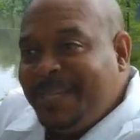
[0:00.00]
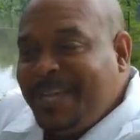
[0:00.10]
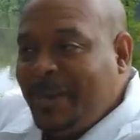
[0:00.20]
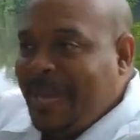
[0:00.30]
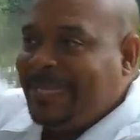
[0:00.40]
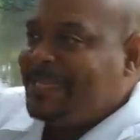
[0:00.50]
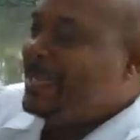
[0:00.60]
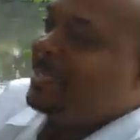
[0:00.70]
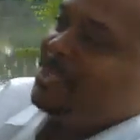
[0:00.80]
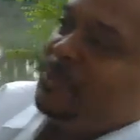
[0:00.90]
You know, I had
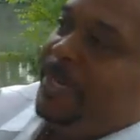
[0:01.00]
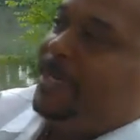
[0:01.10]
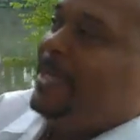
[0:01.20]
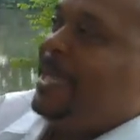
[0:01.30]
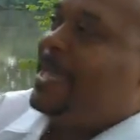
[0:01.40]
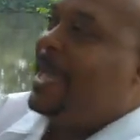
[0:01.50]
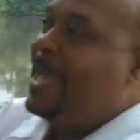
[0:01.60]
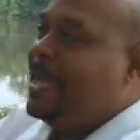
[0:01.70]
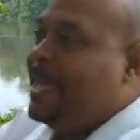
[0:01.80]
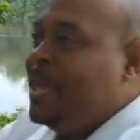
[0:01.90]
said this week that
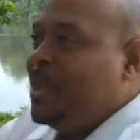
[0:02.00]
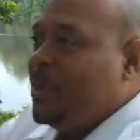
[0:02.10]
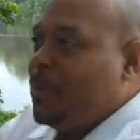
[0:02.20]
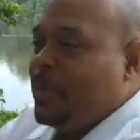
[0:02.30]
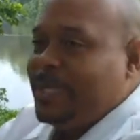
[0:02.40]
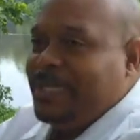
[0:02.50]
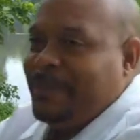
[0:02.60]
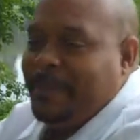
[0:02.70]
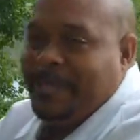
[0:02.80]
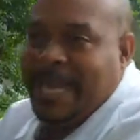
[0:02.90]
I wanted to
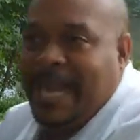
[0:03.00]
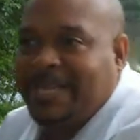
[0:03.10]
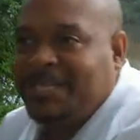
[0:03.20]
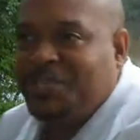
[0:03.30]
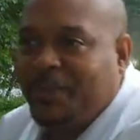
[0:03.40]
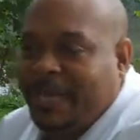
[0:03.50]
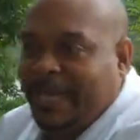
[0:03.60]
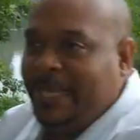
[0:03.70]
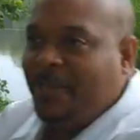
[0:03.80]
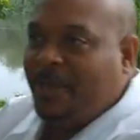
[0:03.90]
maybe concentrate
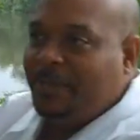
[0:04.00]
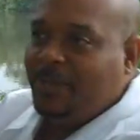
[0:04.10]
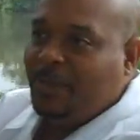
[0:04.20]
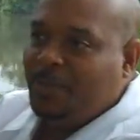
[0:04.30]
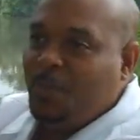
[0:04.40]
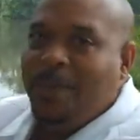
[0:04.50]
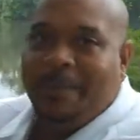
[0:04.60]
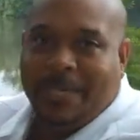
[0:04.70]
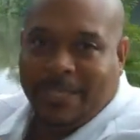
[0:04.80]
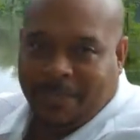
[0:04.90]
in on the
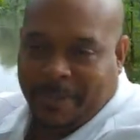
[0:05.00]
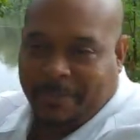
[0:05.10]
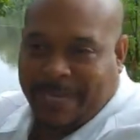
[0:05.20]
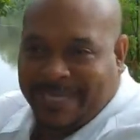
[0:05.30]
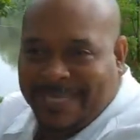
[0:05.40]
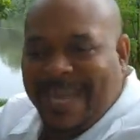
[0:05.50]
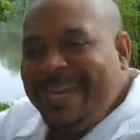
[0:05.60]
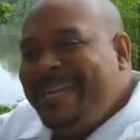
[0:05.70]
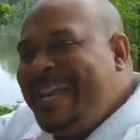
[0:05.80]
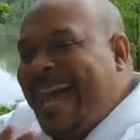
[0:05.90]
women a little bit, but I
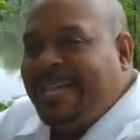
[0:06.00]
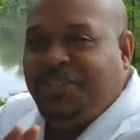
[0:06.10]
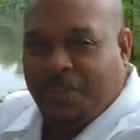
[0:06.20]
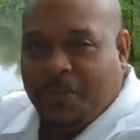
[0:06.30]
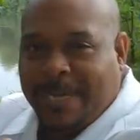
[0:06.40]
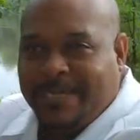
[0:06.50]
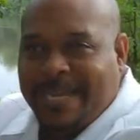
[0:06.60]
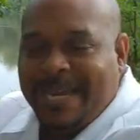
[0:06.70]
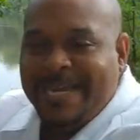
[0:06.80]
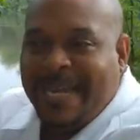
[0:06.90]
decided not to. I
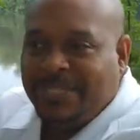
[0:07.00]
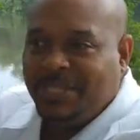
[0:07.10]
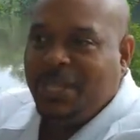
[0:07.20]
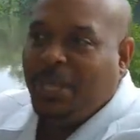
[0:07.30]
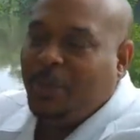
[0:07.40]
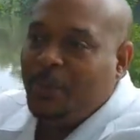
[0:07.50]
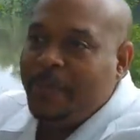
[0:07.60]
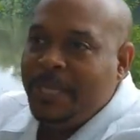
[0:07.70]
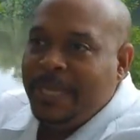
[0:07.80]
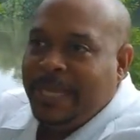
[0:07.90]
decided not to go
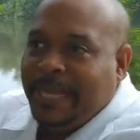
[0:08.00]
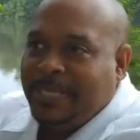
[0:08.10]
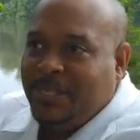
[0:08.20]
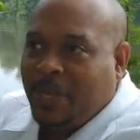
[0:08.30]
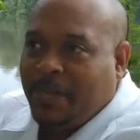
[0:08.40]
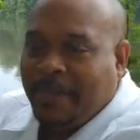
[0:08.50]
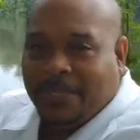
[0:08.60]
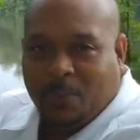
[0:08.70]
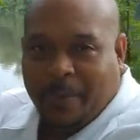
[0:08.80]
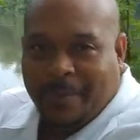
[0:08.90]
and talk
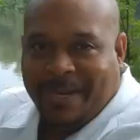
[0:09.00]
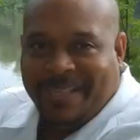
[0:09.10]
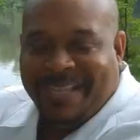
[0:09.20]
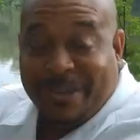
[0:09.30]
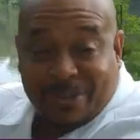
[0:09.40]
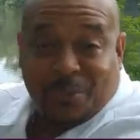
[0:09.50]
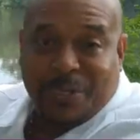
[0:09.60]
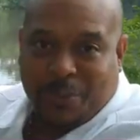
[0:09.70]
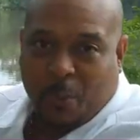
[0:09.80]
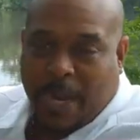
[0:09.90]
about the women, and here's the
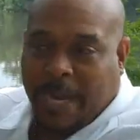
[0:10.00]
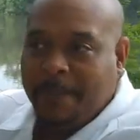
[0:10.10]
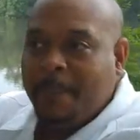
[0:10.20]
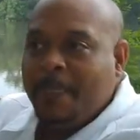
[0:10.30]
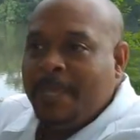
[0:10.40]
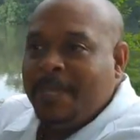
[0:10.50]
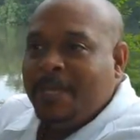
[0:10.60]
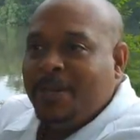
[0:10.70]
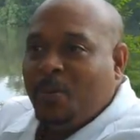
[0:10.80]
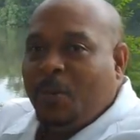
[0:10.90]
reason why.
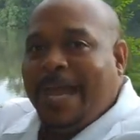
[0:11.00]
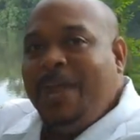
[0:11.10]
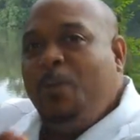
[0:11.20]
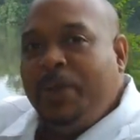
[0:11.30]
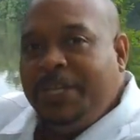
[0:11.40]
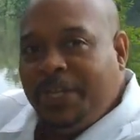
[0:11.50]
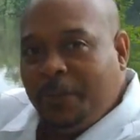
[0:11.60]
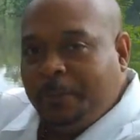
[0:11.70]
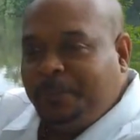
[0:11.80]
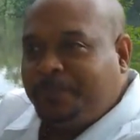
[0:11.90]
What I want to do,